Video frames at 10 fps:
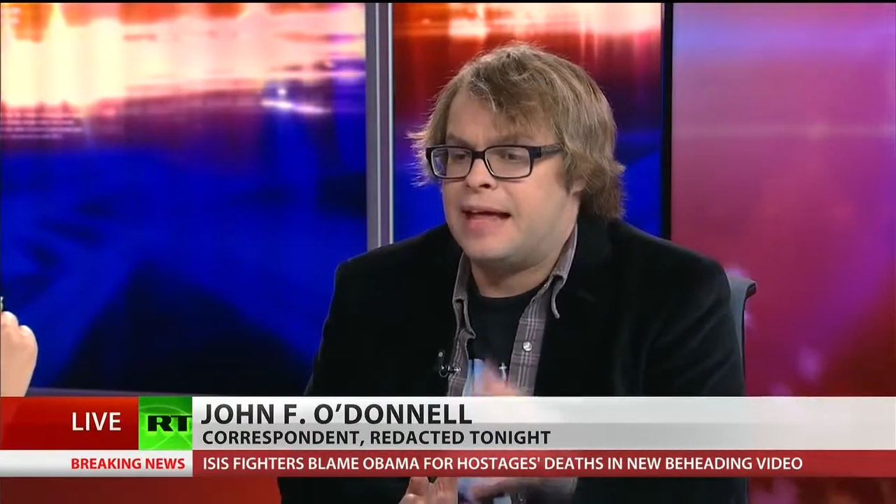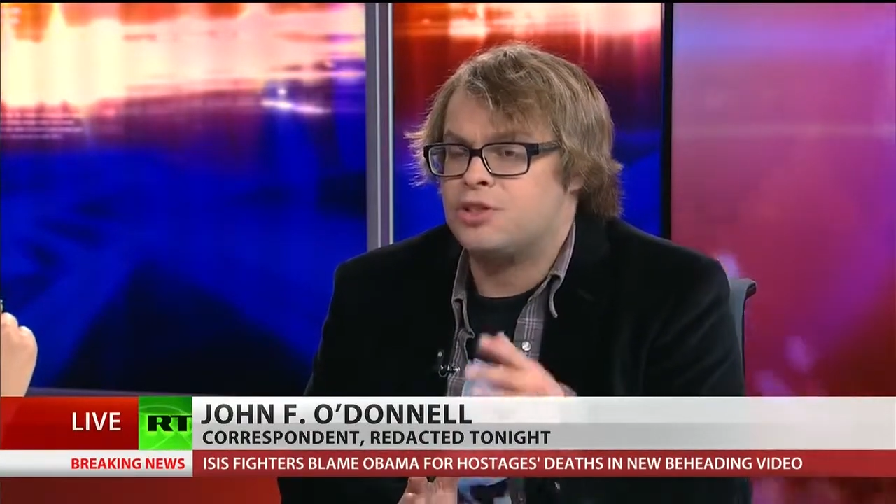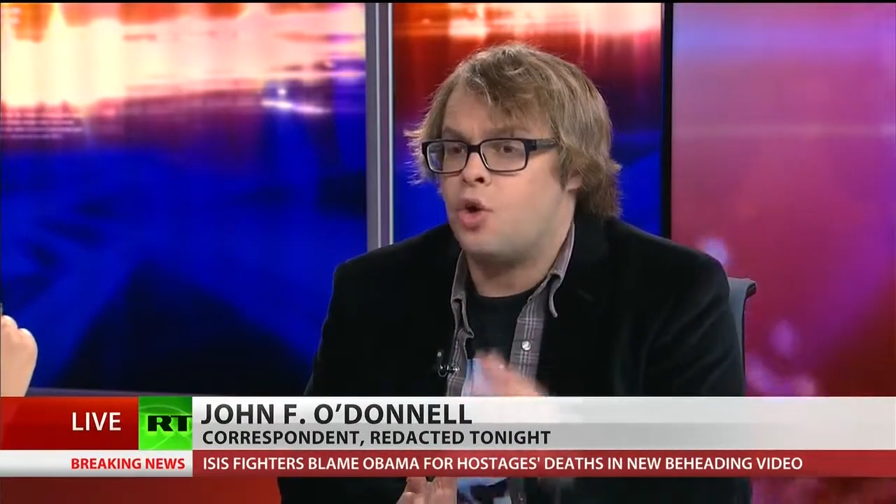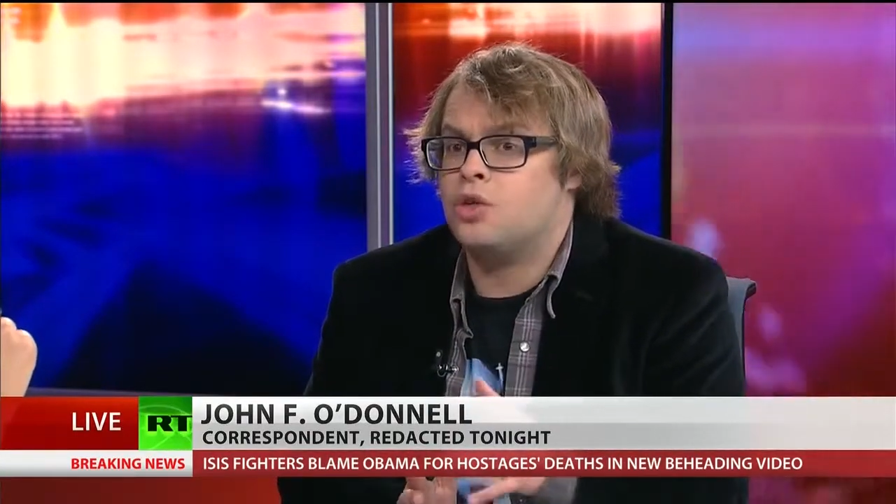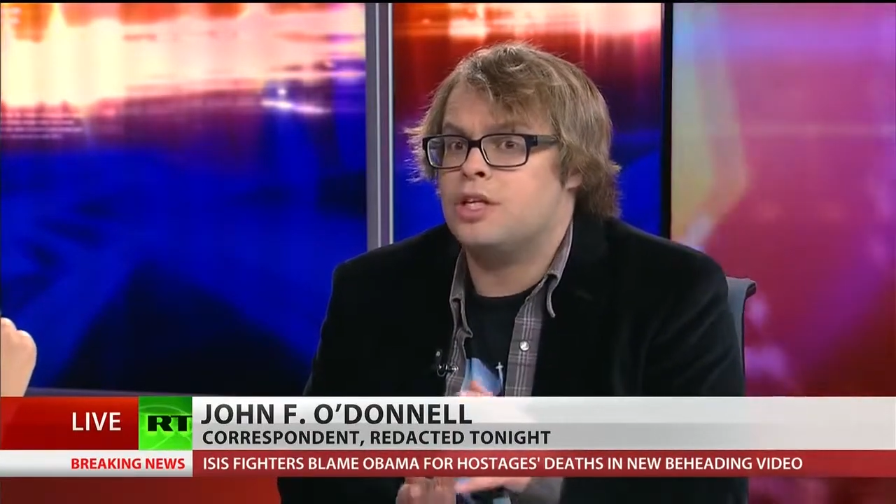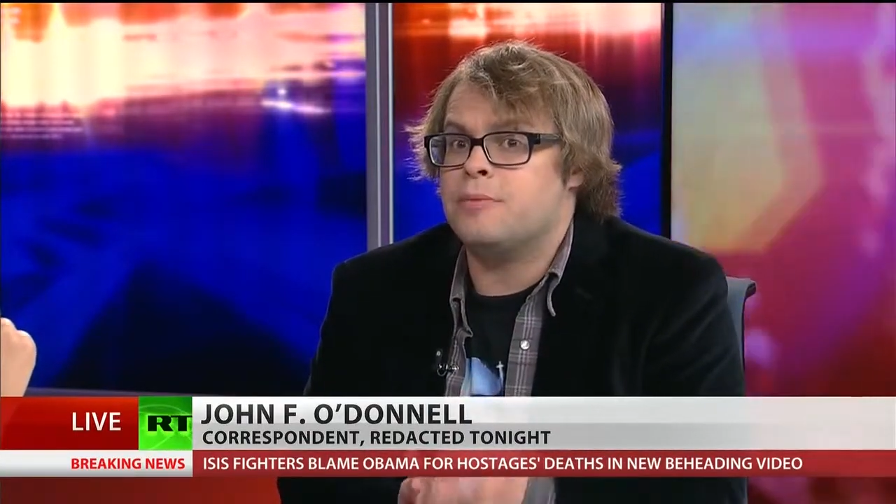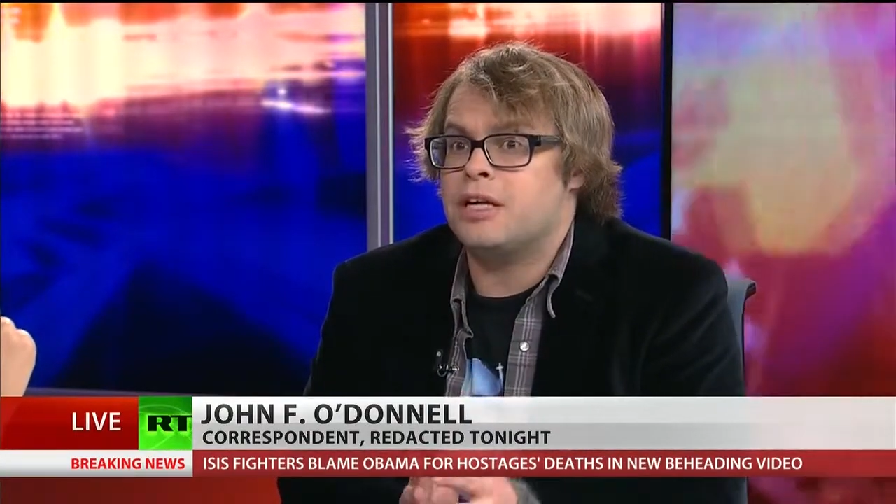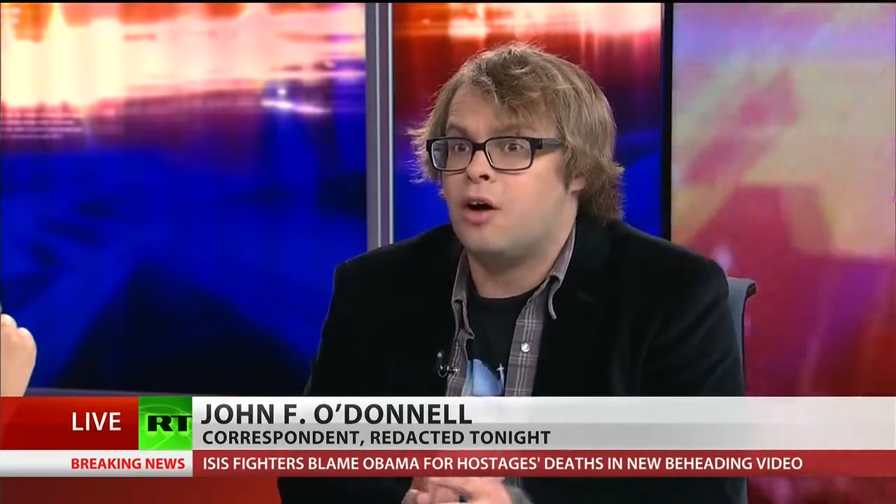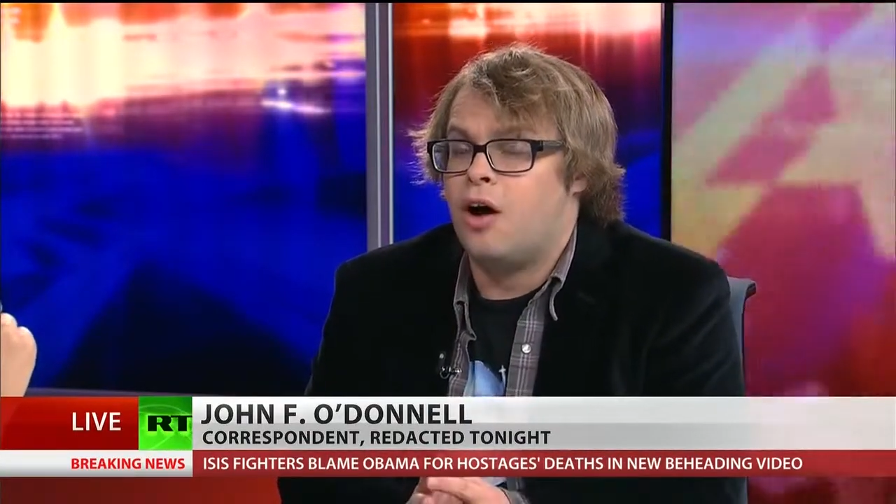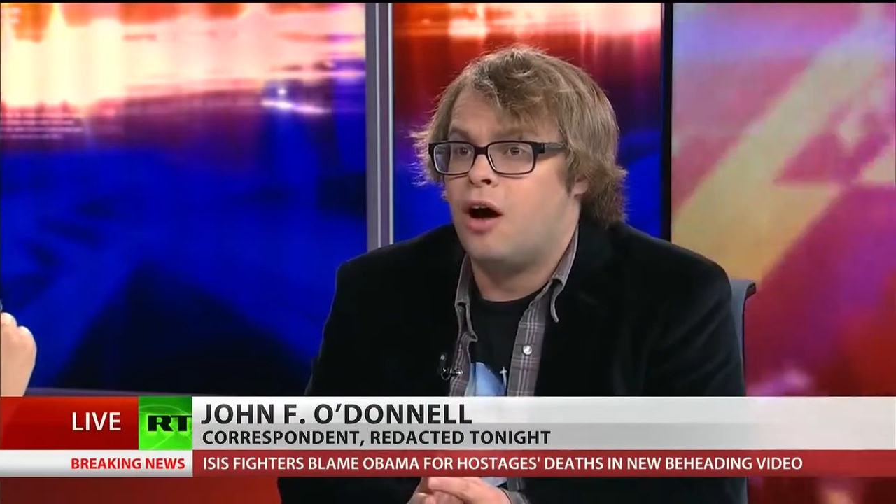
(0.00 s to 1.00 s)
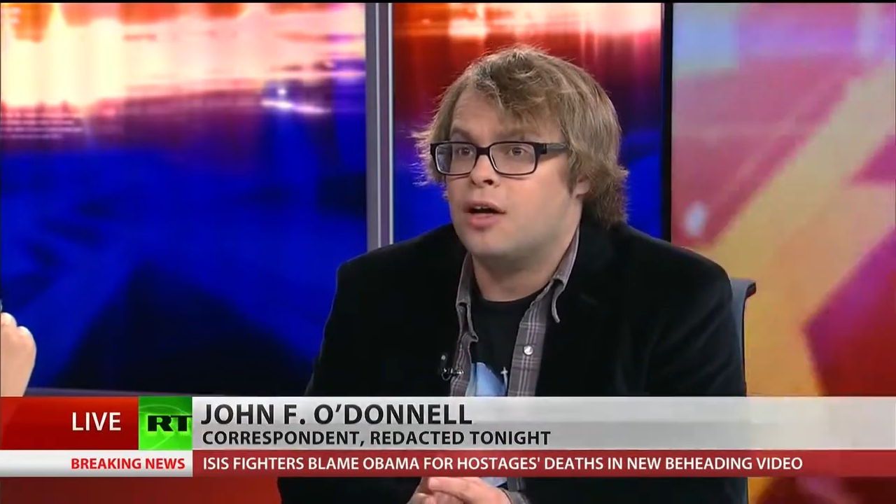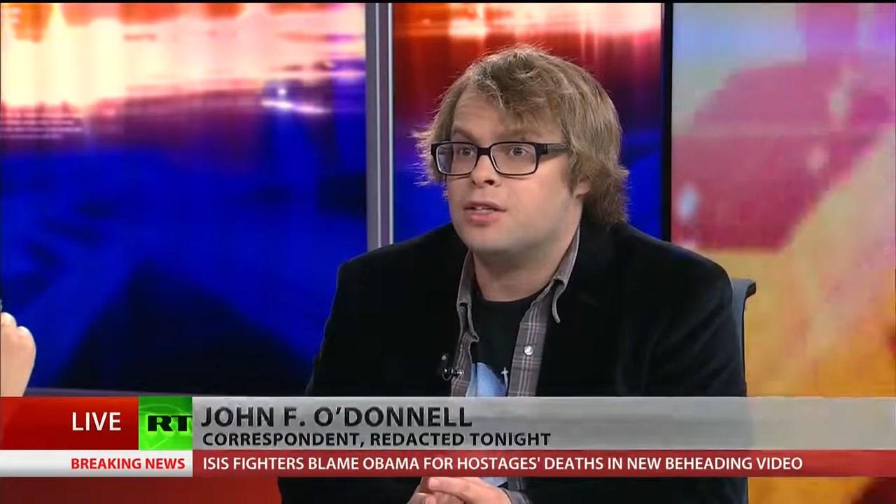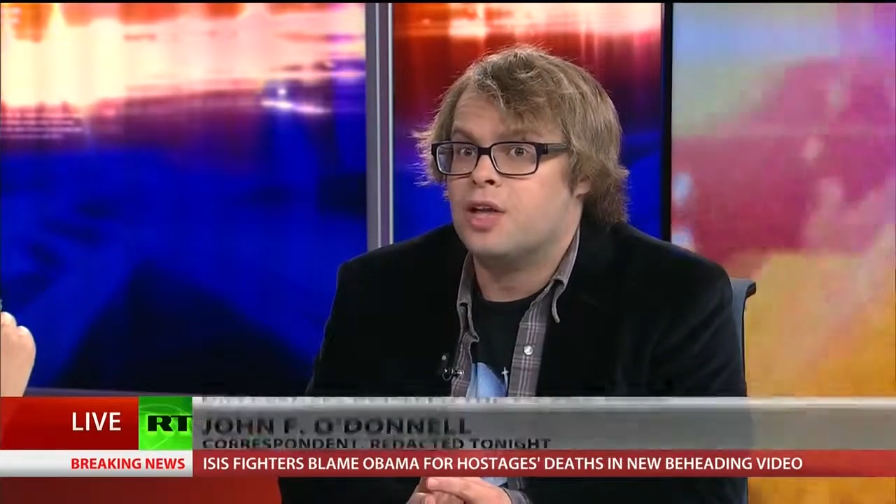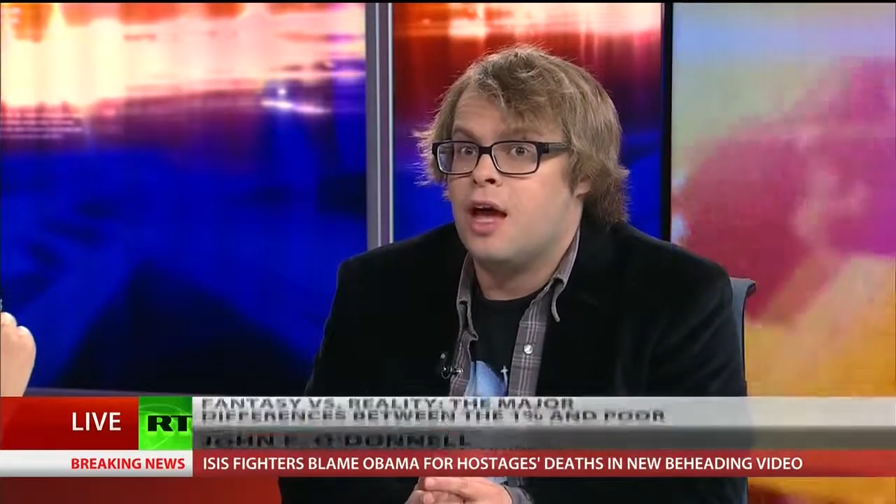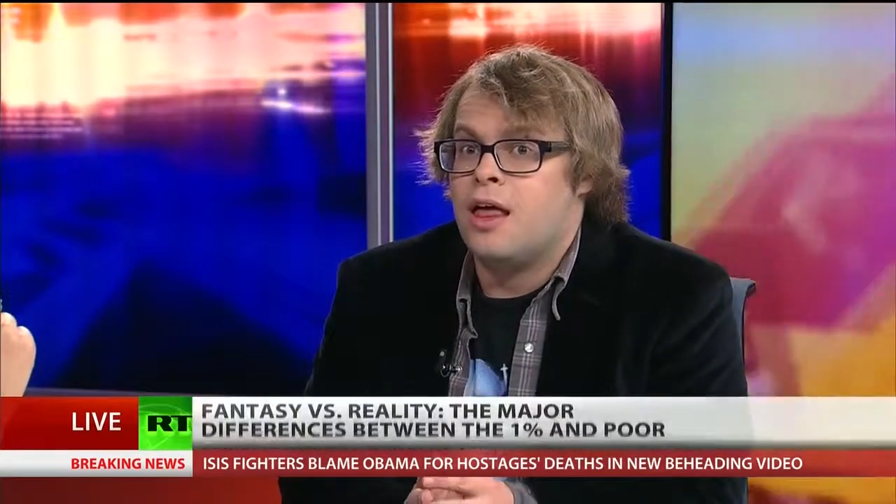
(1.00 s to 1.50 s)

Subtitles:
that's only because